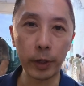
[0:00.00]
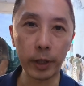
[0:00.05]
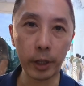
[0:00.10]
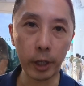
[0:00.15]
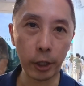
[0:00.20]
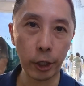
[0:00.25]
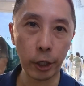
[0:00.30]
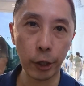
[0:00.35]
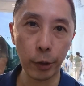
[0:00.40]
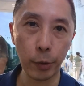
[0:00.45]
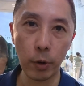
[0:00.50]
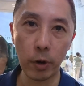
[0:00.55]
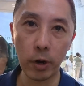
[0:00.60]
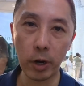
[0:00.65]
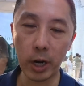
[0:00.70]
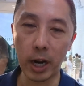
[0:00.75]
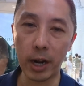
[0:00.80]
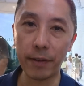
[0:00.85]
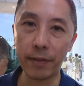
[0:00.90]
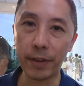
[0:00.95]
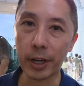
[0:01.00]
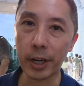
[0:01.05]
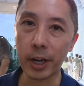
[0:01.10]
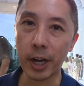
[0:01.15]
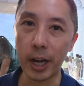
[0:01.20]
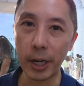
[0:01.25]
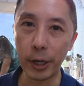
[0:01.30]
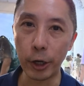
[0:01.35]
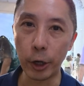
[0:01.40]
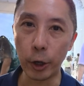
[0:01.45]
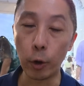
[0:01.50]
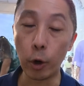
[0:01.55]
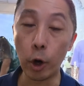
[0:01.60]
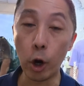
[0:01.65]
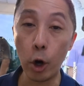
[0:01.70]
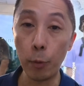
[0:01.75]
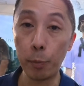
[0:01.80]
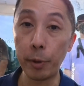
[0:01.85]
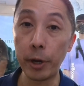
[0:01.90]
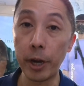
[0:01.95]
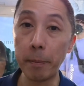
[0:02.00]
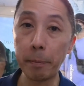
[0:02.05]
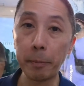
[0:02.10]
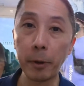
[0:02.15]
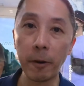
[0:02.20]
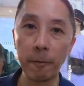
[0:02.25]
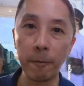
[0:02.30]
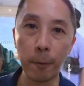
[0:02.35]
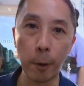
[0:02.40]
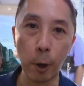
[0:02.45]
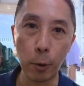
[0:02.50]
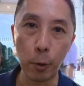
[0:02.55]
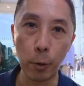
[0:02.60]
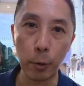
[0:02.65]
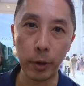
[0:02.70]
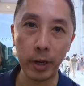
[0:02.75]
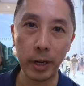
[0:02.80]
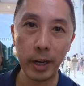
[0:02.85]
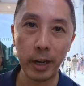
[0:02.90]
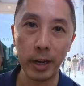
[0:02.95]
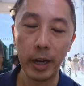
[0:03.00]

the tour of the condo, open up your phone